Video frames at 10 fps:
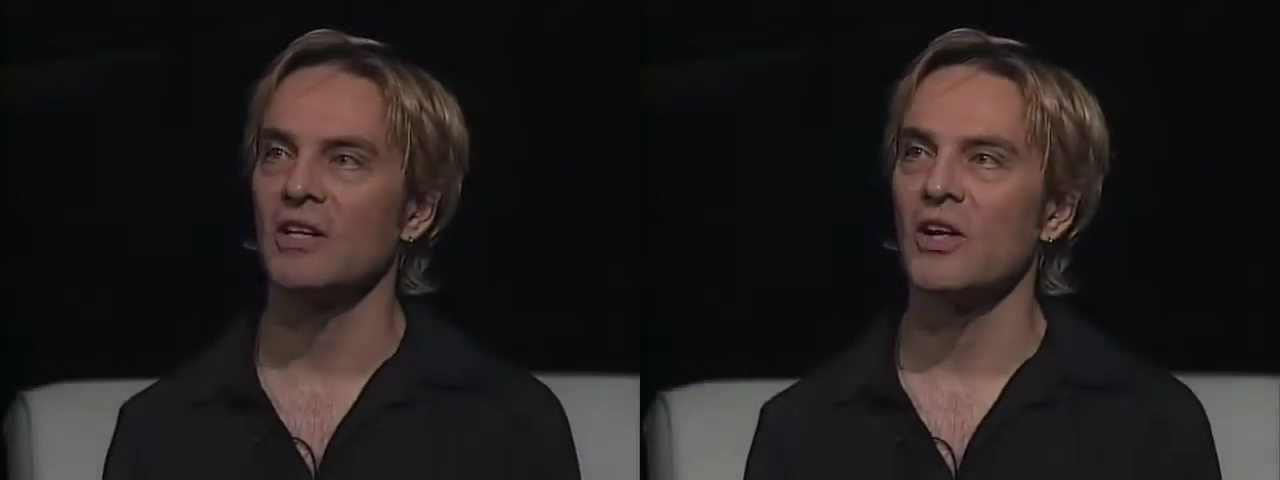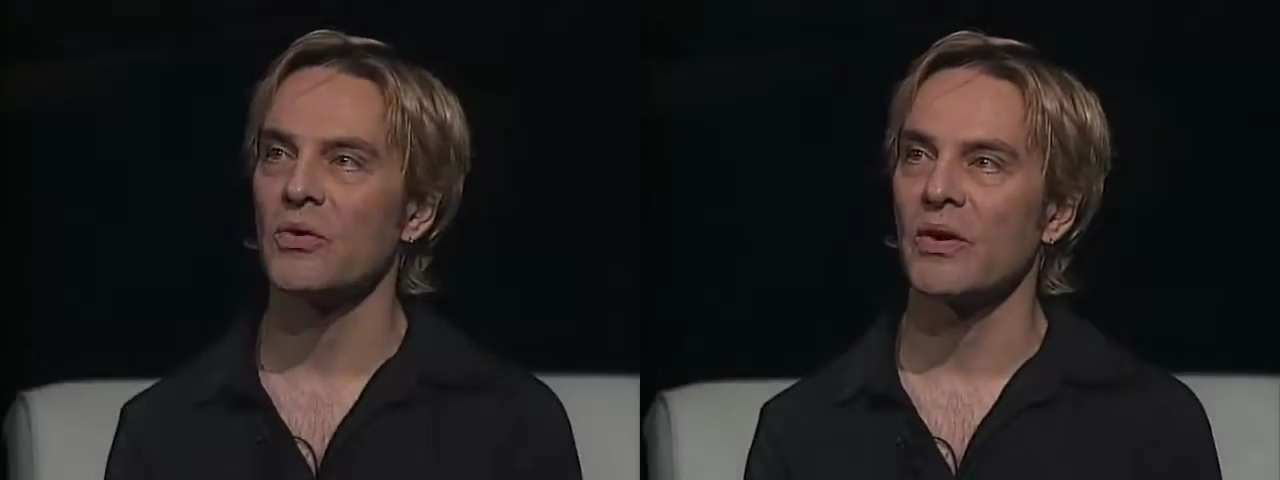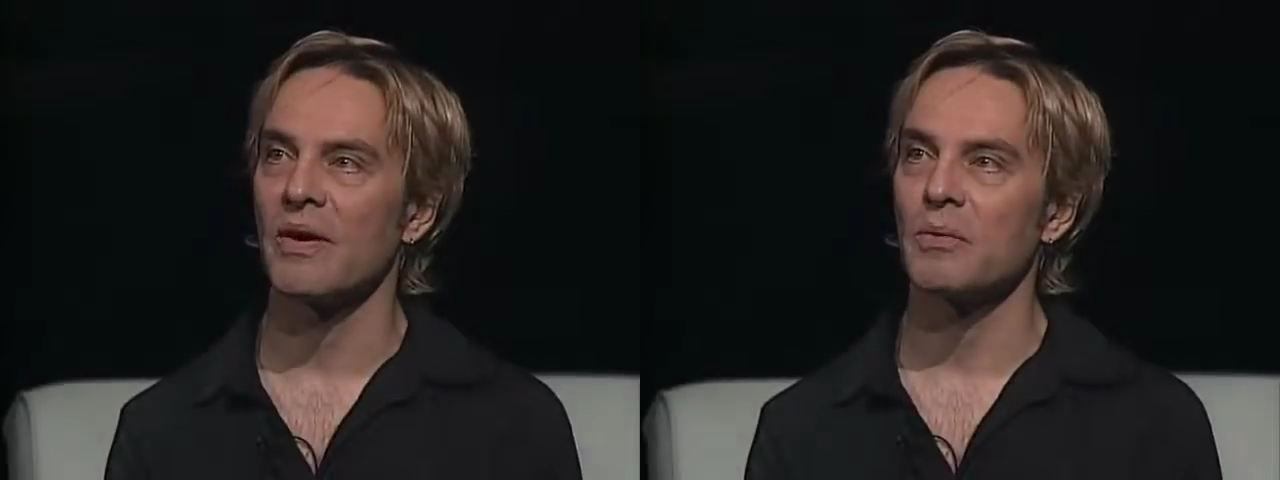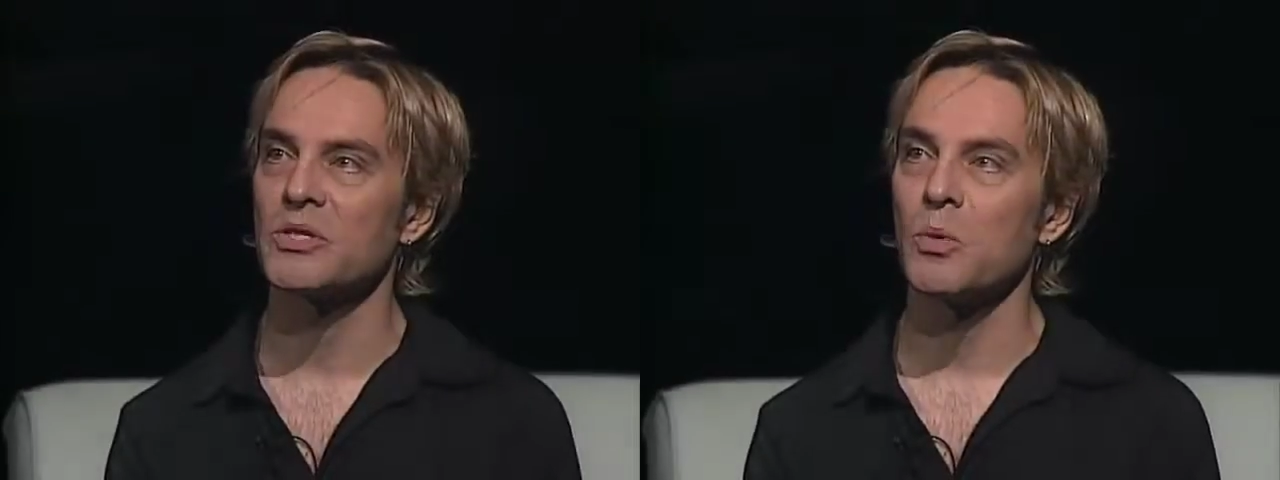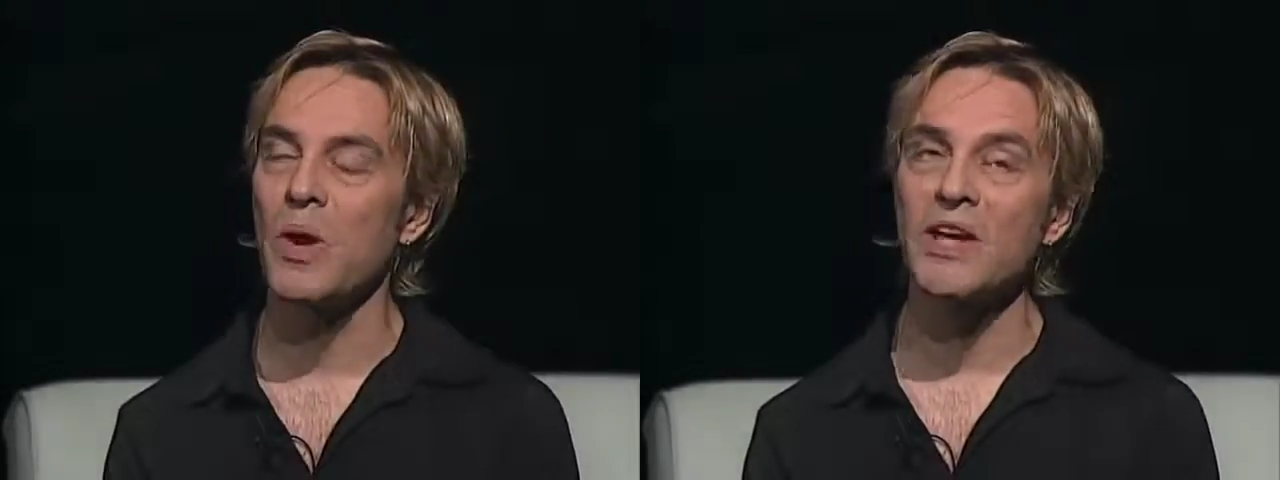a loner, it
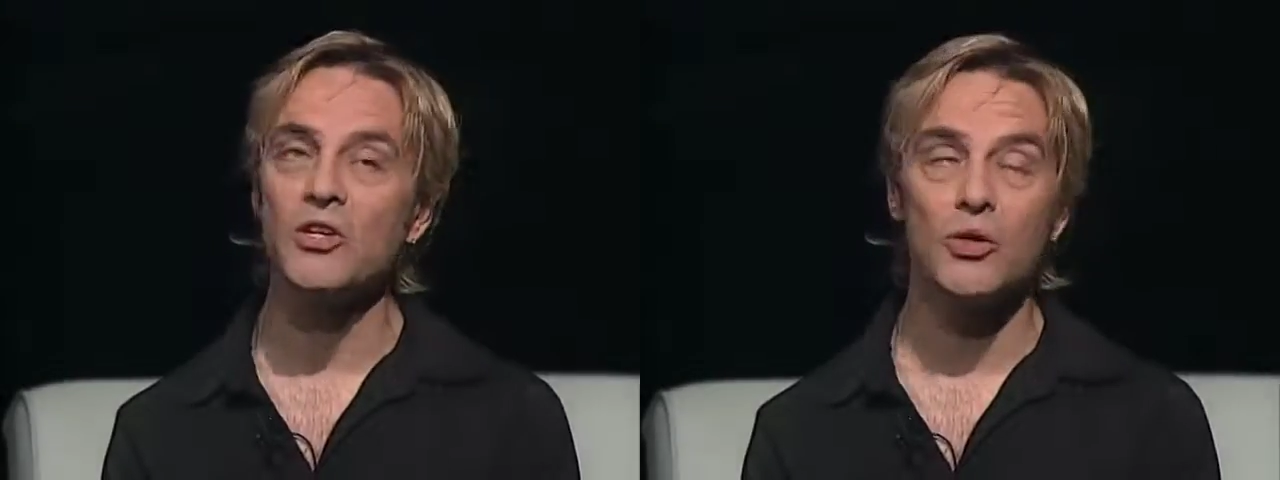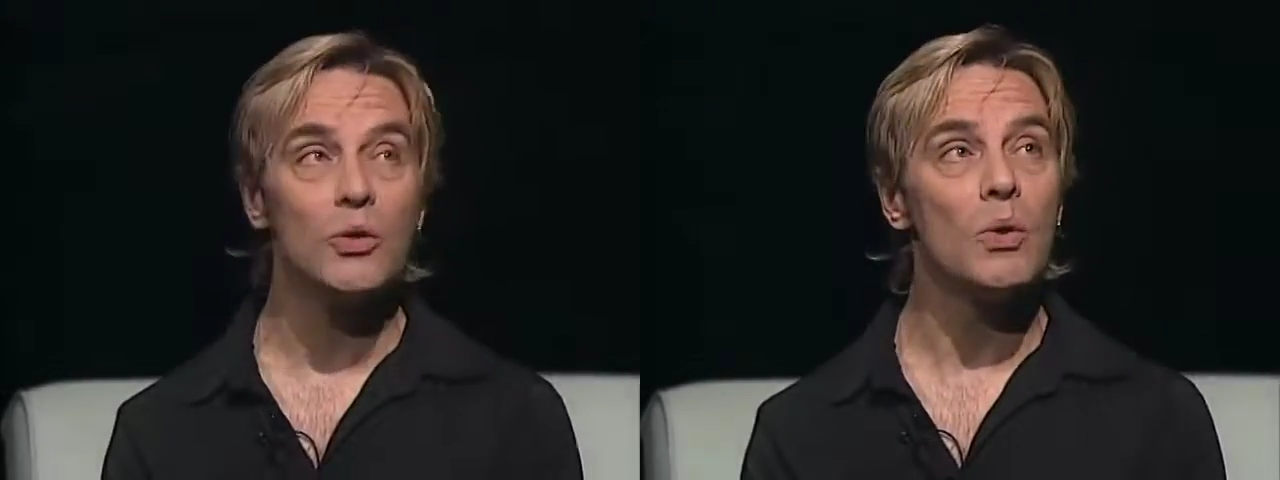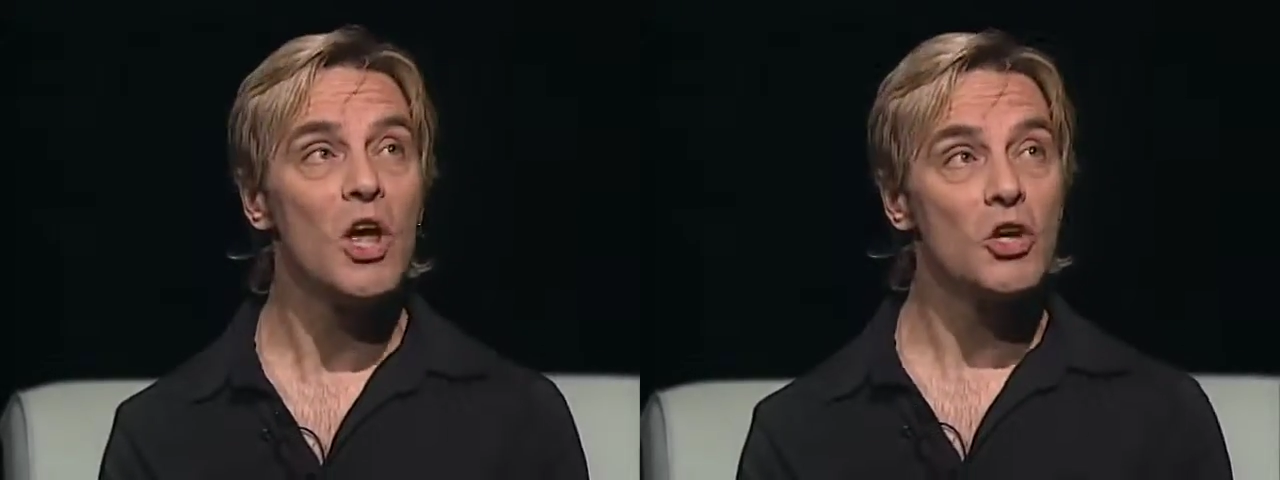was a way to